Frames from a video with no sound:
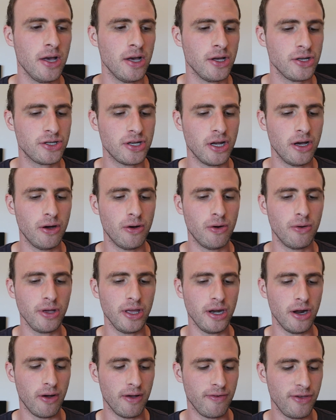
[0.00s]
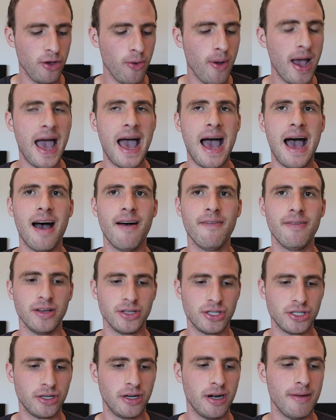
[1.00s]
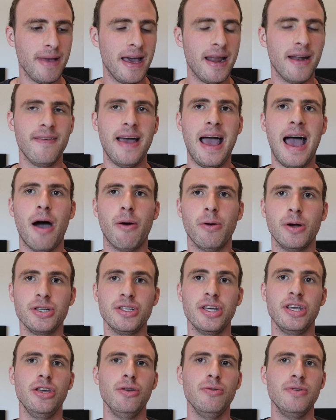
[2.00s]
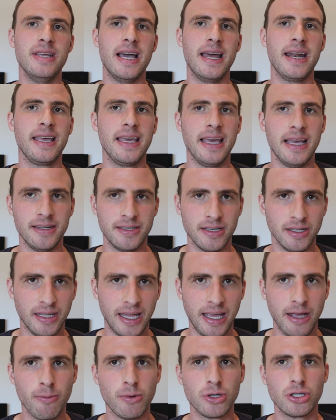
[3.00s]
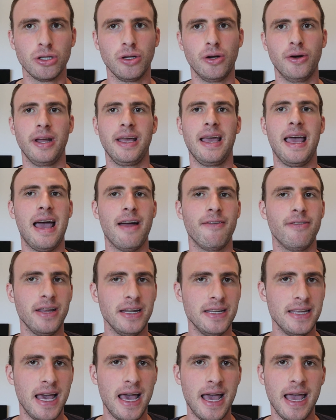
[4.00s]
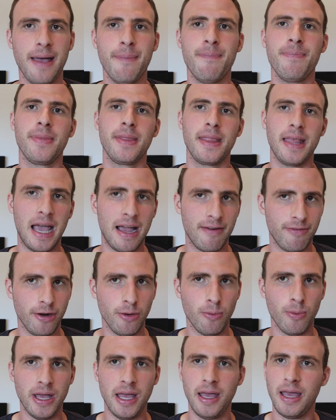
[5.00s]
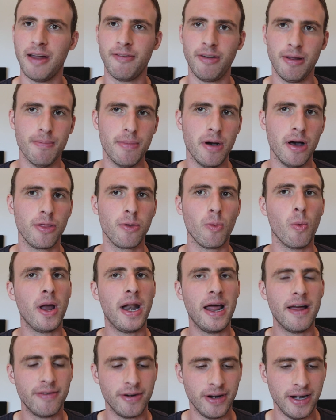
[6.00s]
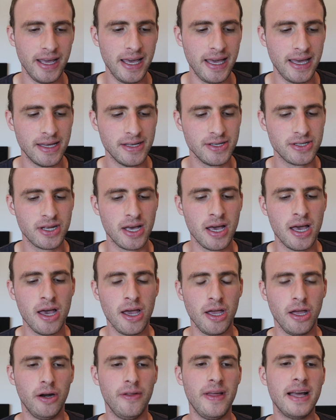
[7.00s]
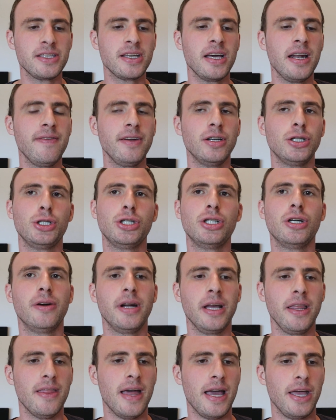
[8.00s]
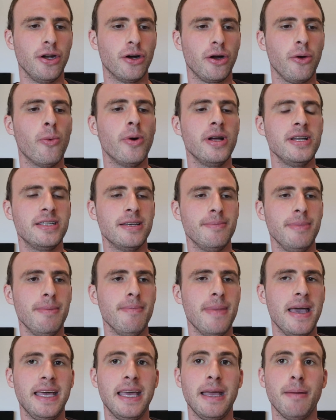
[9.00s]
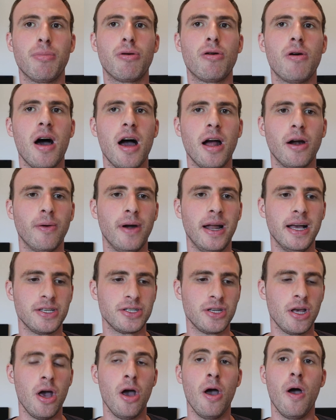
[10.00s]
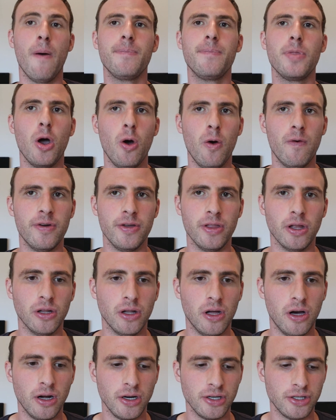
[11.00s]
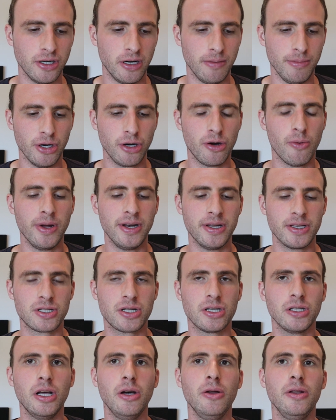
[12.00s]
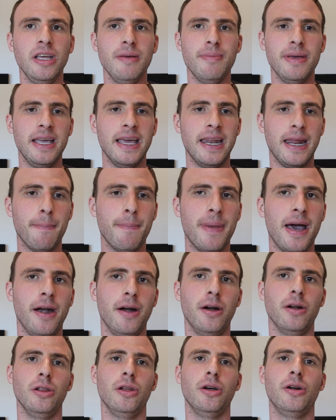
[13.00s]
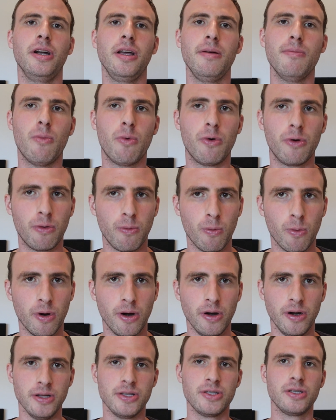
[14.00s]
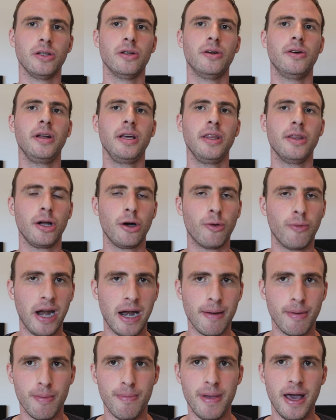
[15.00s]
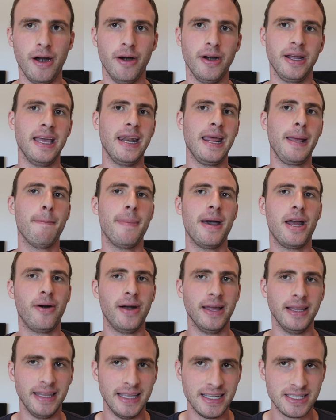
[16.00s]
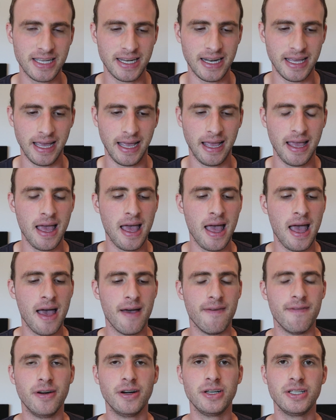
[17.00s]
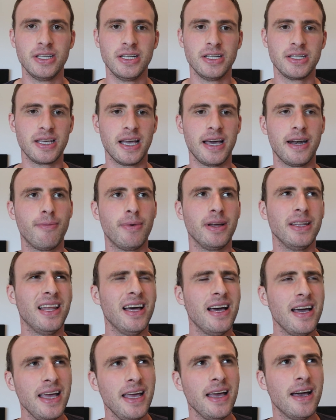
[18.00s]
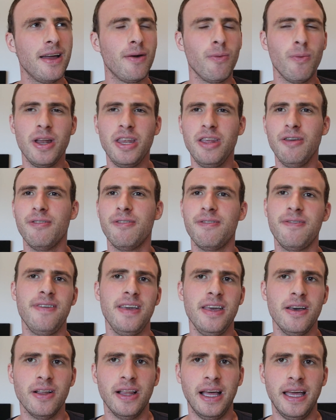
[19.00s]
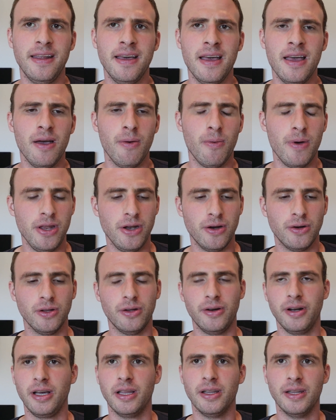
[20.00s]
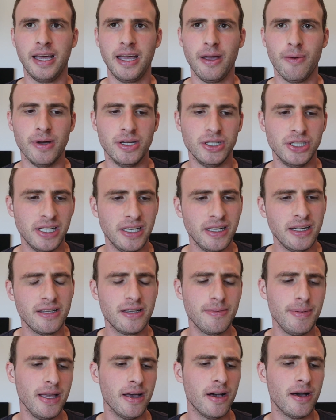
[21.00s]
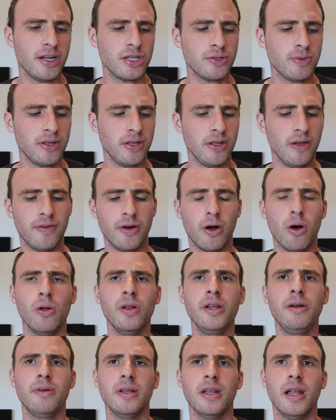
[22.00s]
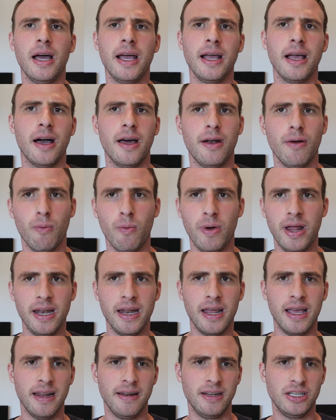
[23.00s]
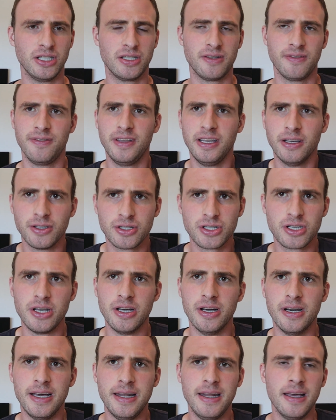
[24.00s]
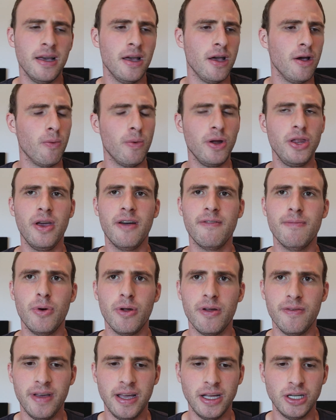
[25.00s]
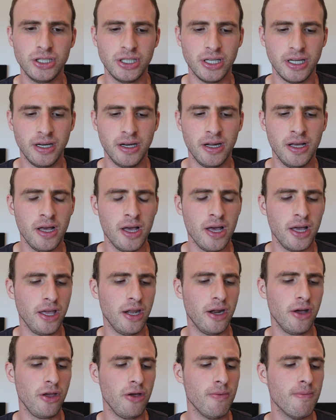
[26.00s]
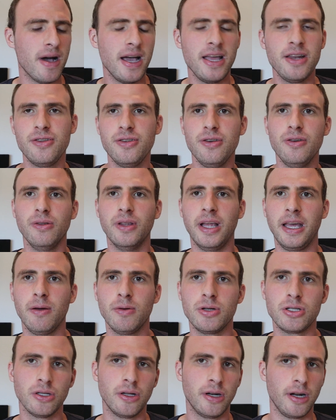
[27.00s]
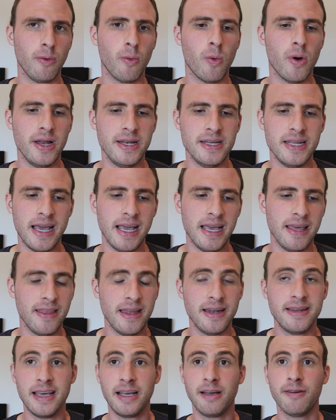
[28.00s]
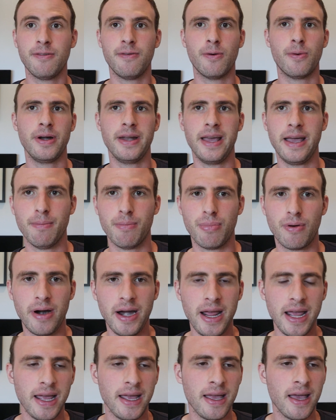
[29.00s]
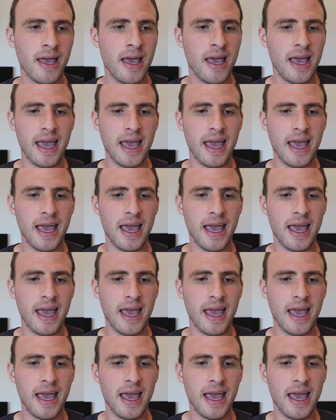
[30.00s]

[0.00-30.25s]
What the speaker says: So, if you have a certain amount of hours that you dedicate to language learning every day, every week, every month, whatever it is, that's kind of ensuring that you're going to be making progress over the long term. You're going to slowly be getting better, learning more words, learning the grammar better, getting better at listening, versus kind of relying on when you feel it when you're learning a language. And to be honest with you, if you're only relying on when it just feels good, when you have motivation, you might do language learning one day and then take a 4-day break.